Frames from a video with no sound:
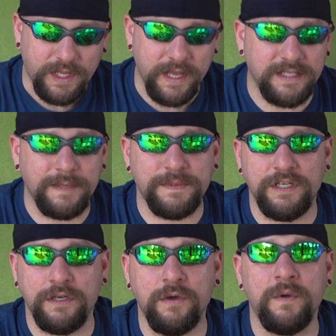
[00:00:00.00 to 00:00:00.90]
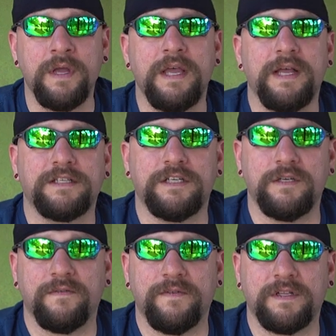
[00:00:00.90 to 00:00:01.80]
It's up to you to do
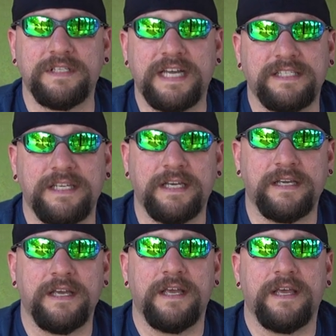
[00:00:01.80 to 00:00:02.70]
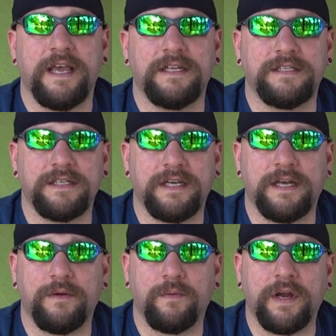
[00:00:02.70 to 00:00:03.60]
the field testing and
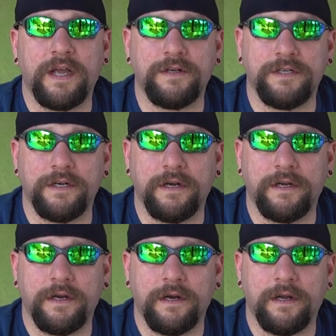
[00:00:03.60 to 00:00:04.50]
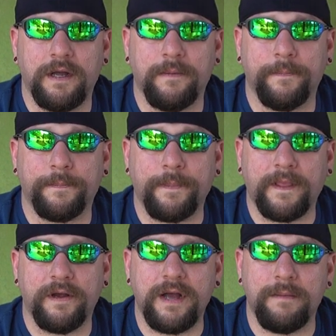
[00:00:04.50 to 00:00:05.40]
to work out
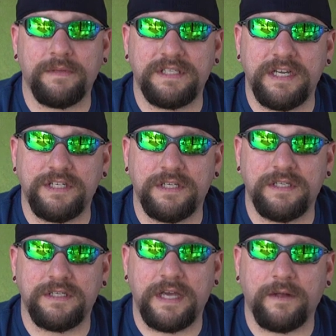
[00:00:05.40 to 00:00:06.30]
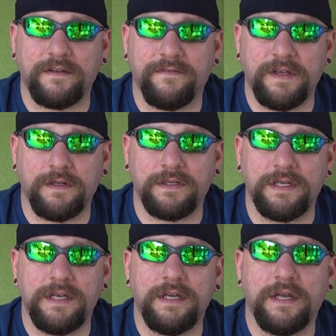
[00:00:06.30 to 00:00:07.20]
your compensations out in the field,
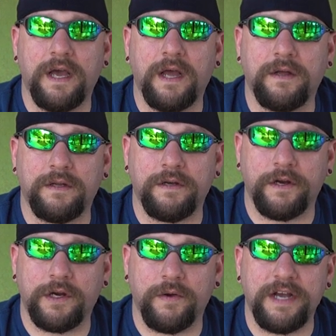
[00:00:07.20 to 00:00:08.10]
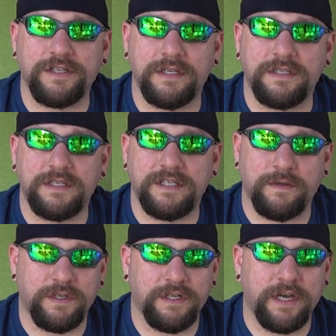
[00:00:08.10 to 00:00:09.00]
or your corrections, to see
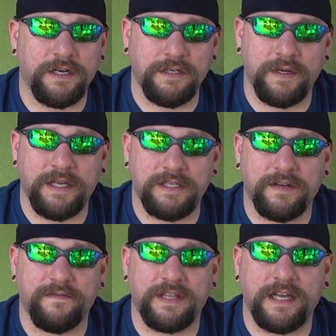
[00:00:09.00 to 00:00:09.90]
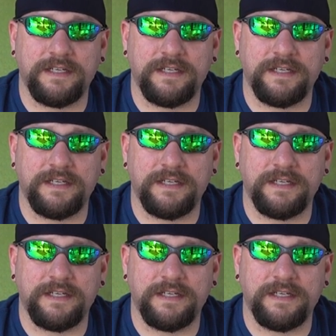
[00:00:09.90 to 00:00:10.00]
what you got to do to hit stuff at that